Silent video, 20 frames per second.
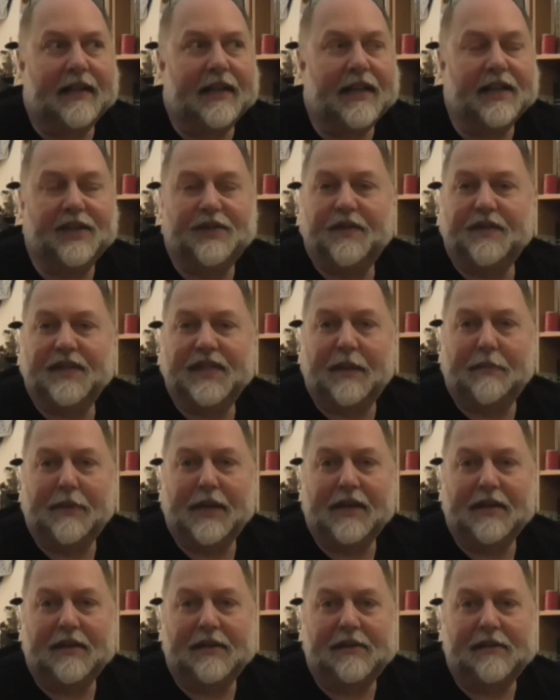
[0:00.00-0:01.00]
History of
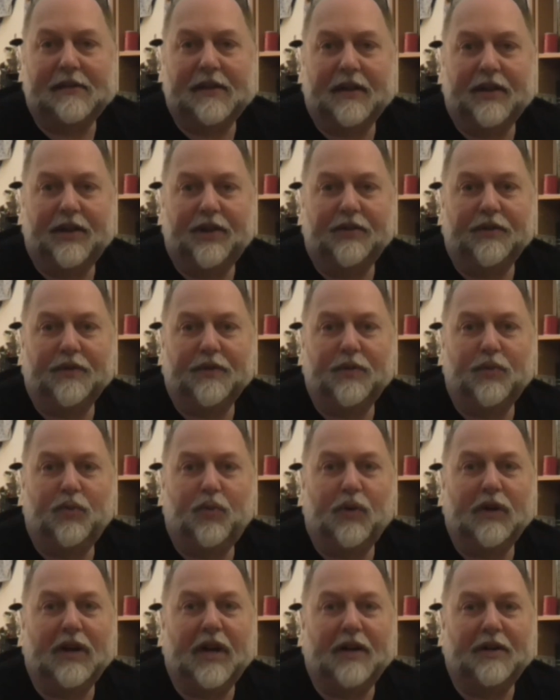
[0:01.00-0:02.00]
Summerhill through
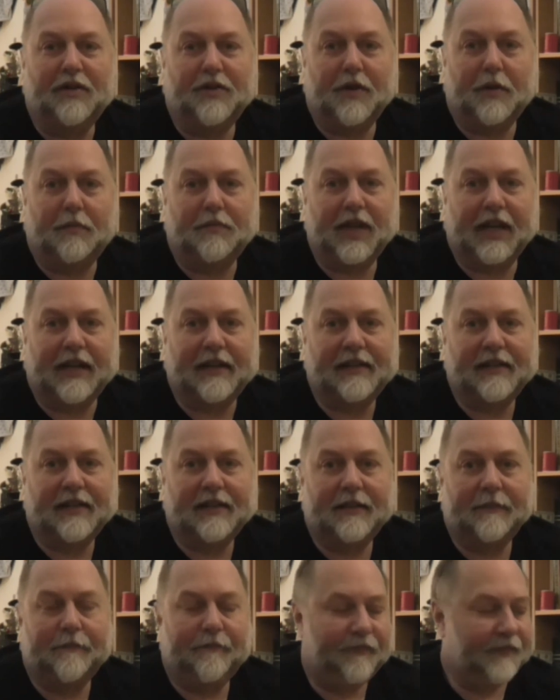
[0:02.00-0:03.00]
100
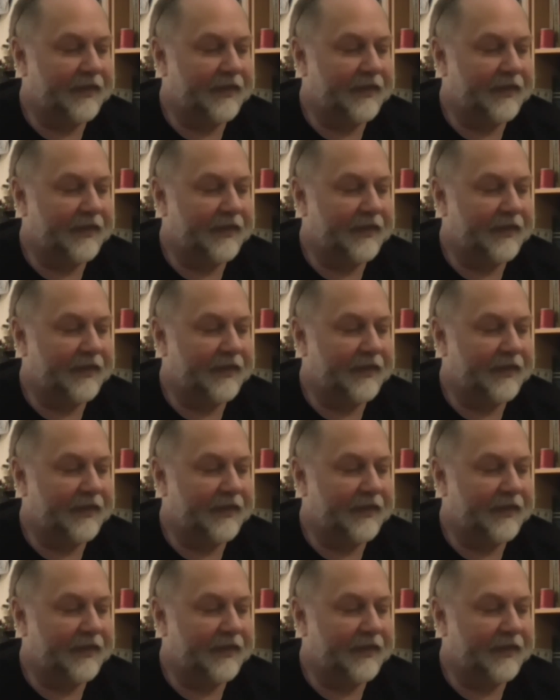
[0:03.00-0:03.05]
objects.